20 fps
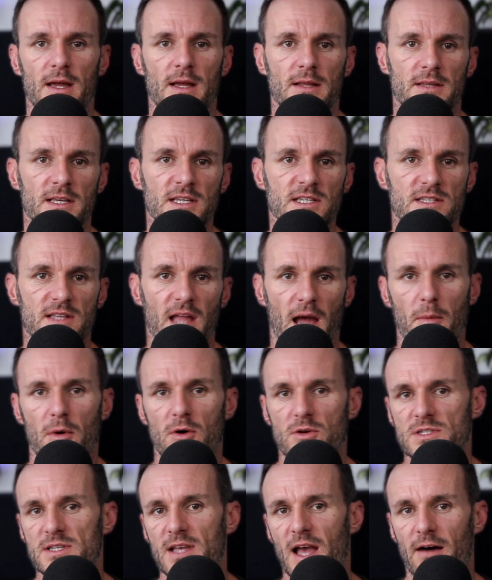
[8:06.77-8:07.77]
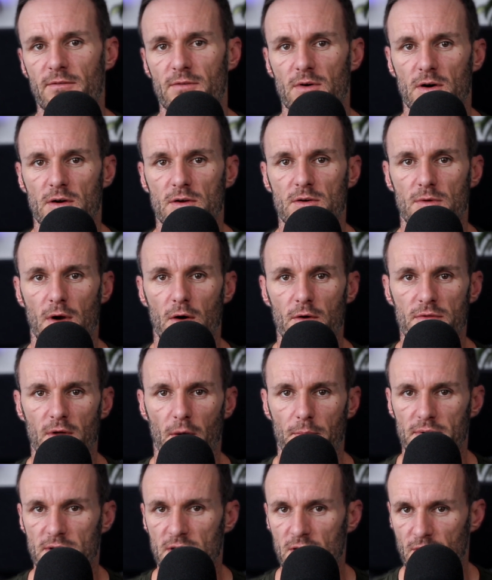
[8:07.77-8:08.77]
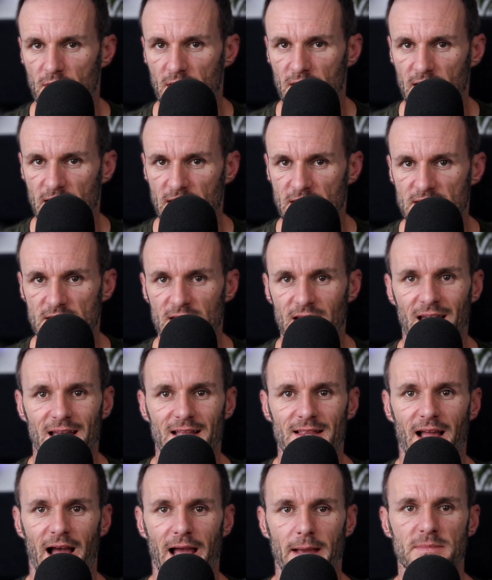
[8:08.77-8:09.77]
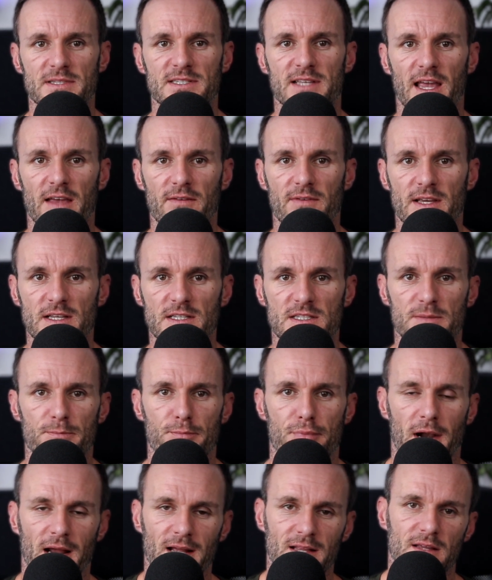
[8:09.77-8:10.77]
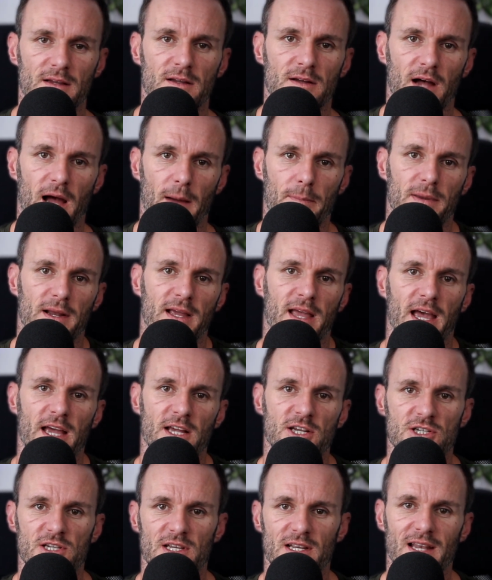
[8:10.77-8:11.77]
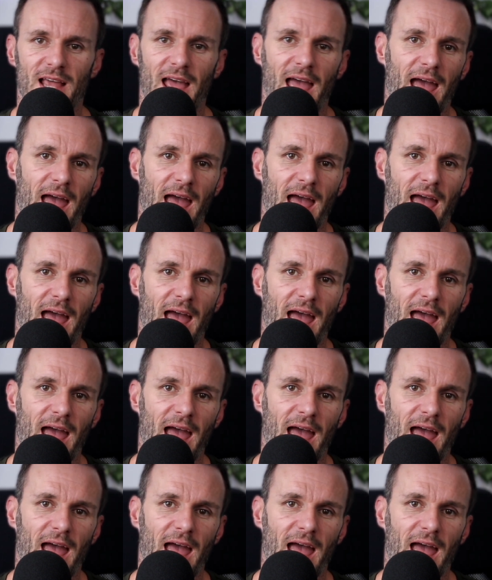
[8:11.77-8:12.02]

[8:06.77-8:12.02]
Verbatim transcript: These demos cover growth opportunities, time savings, practical application,